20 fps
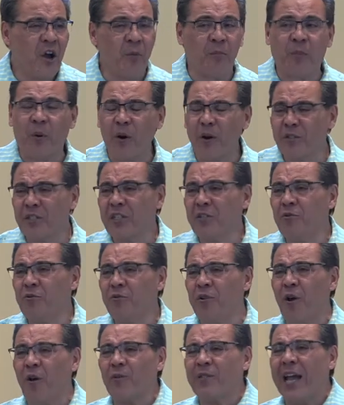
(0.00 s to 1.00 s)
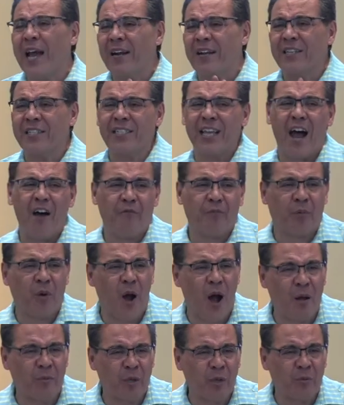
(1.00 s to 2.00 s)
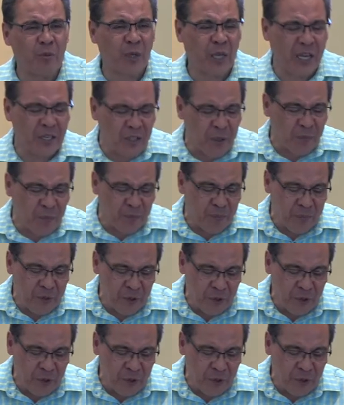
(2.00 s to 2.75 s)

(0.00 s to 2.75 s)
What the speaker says: a person who knows how to solve problems because of